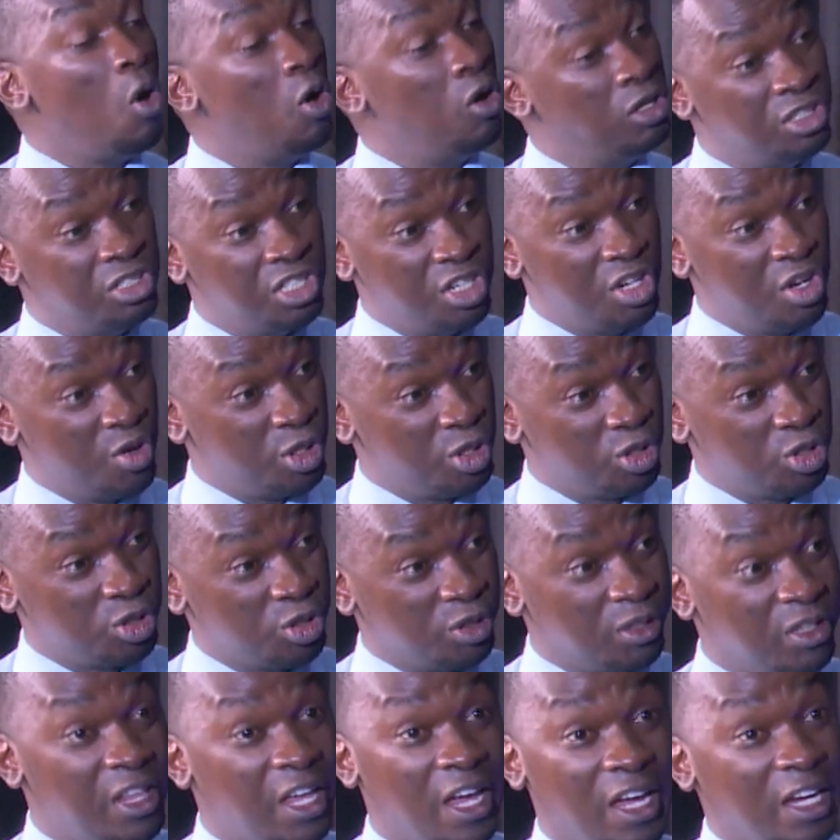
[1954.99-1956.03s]
old
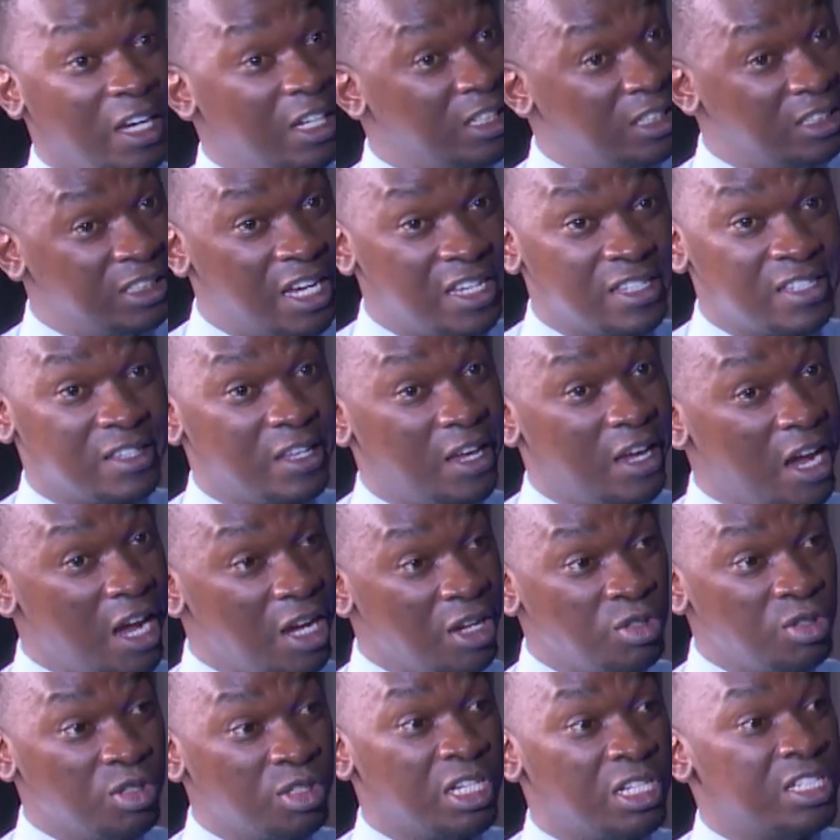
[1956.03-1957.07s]
generation, the elders, the
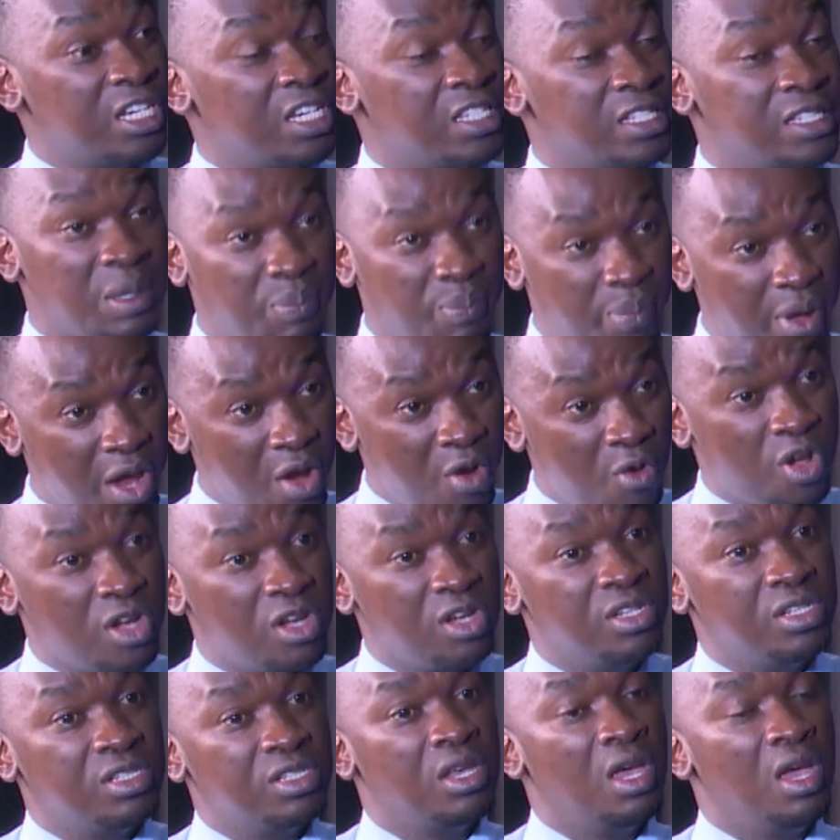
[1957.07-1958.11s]
educators, the
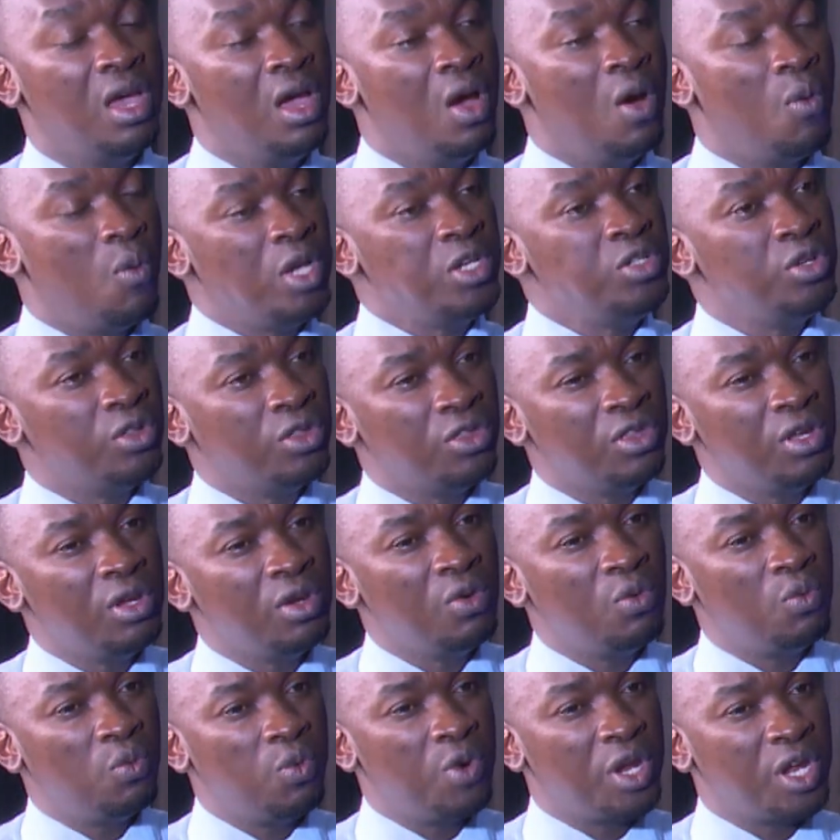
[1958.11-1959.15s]
parents, what do you
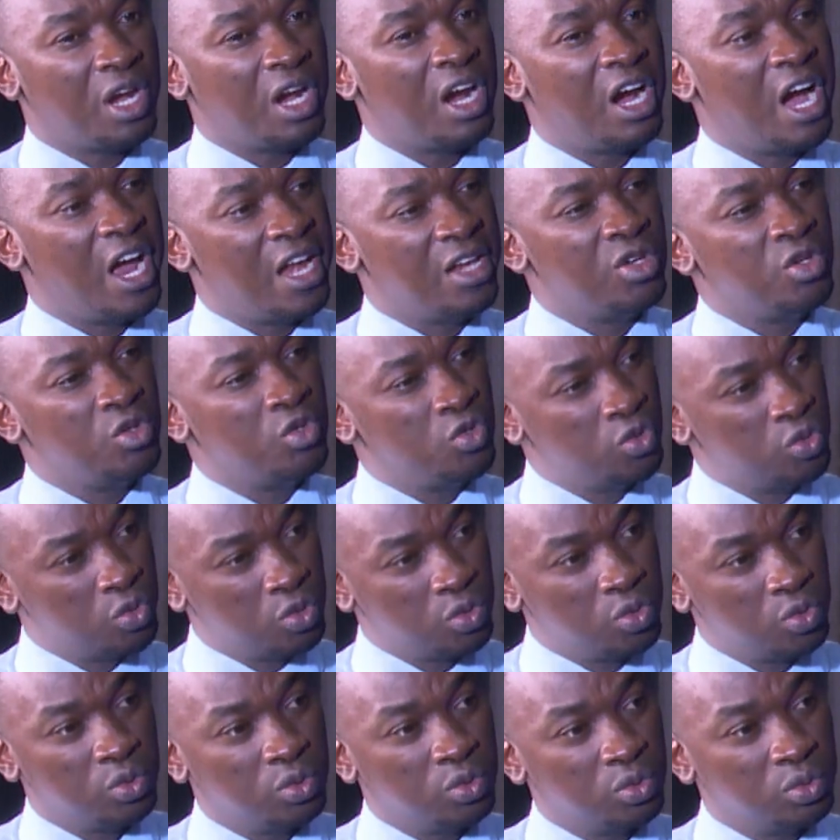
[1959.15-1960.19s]
think we can
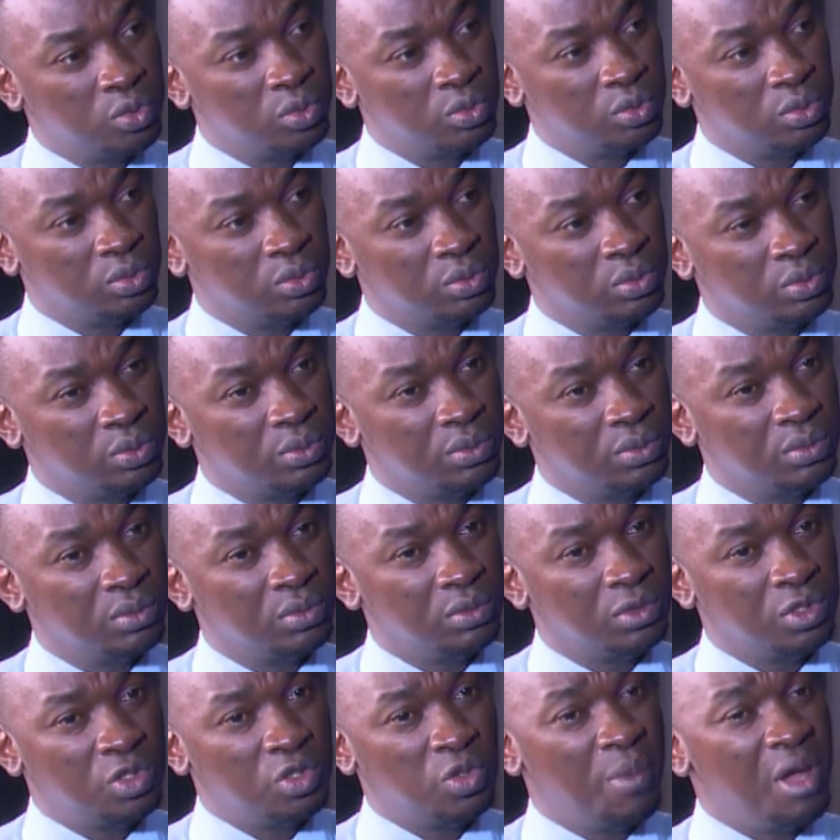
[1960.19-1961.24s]
do
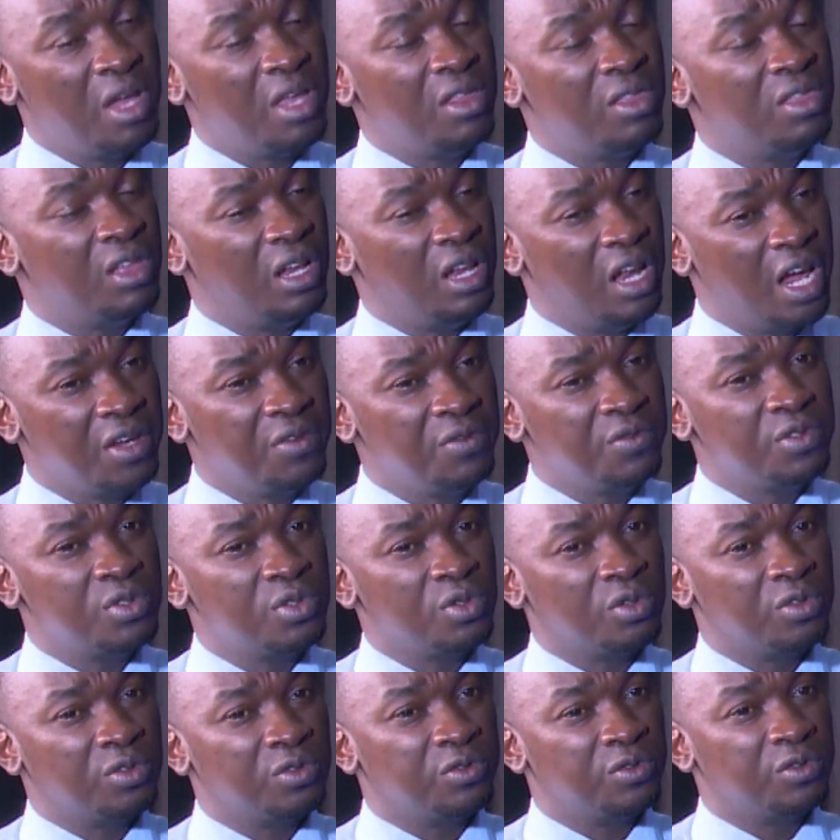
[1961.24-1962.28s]
to make the
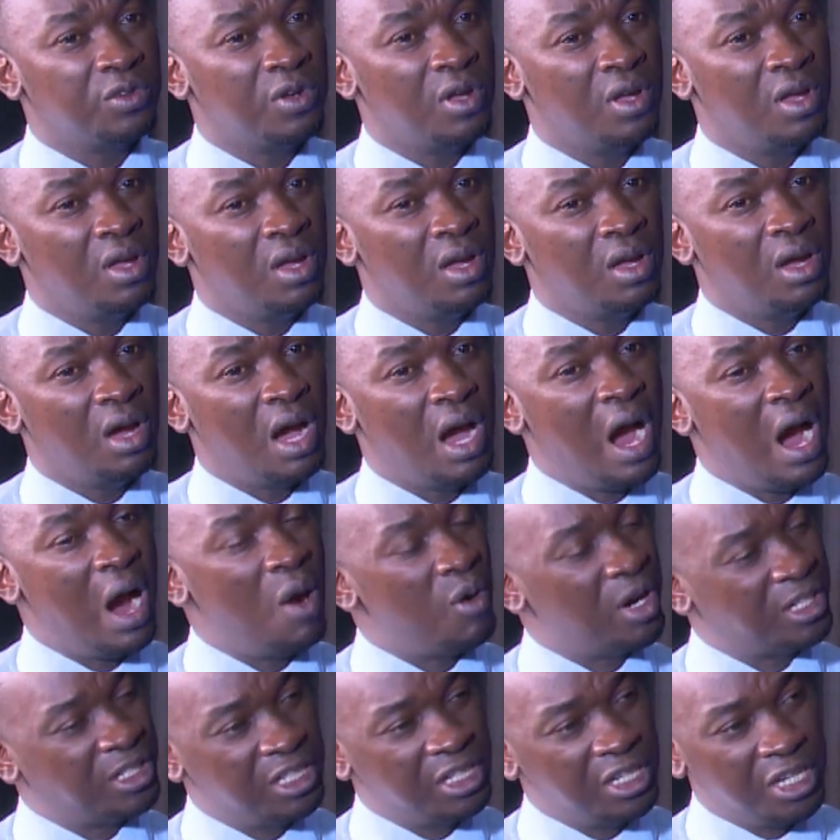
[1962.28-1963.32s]
lives of
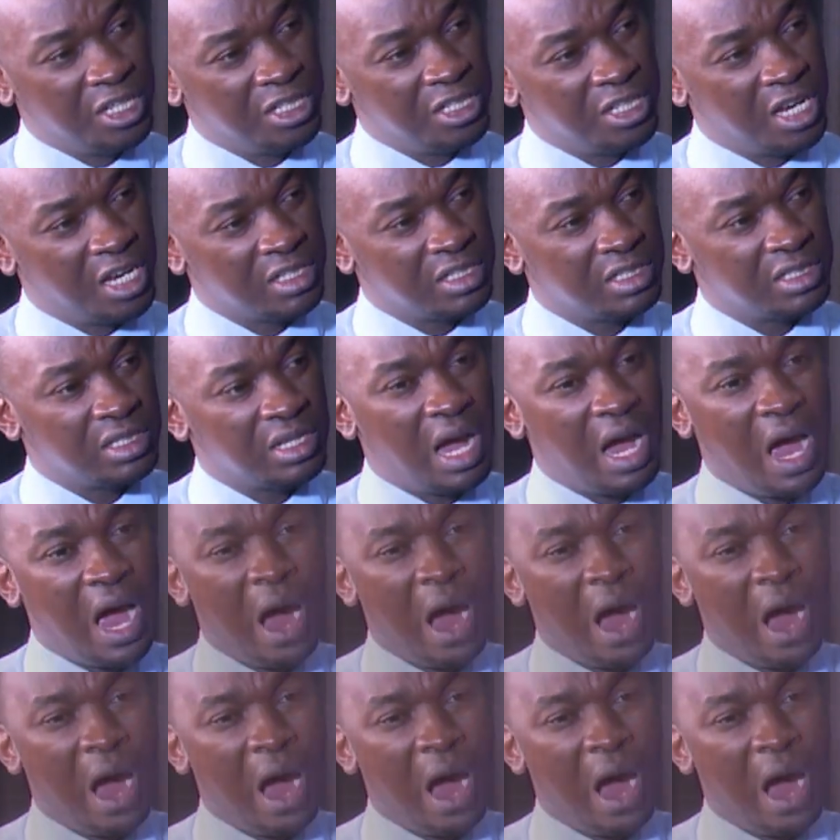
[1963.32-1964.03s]
our teenagers,